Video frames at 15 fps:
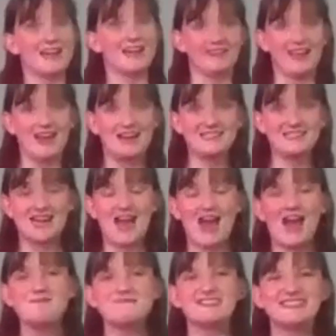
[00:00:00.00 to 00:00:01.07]
And last
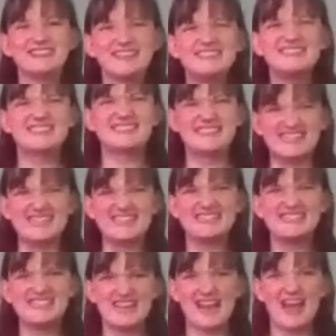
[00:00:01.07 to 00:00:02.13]
time, let's
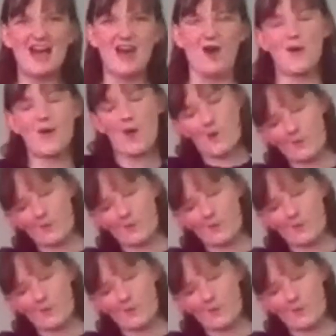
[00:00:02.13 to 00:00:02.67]
dance it out.